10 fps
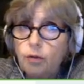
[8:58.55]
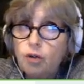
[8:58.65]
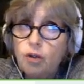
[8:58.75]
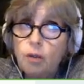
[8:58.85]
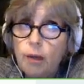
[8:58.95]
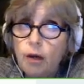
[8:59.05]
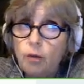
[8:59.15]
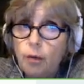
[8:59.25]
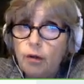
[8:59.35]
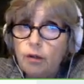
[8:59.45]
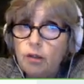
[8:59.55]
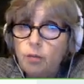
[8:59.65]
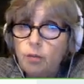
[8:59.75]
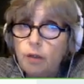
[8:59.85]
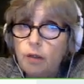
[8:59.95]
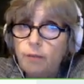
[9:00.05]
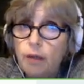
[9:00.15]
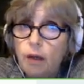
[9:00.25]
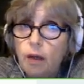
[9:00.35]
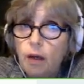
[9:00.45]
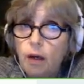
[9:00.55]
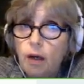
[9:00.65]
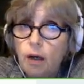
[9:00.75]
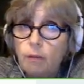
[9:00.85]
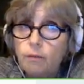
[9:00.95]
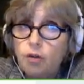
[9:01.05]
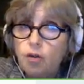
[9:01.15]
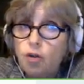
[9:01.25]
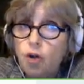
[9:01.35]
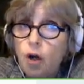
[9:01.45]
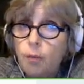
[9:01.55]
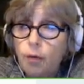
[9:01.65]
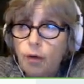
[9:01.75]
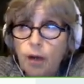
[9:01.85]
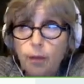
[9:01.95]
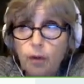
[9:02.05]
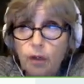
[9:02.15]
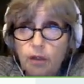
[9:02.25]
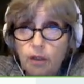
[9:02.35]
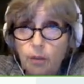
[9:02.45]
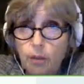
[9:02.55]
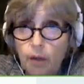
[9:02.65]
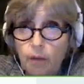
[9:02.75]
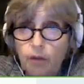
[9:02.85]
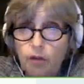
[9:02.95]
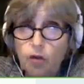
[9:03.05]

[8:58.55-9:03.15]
usually in macrobiotics, we talk about hypoglycemia.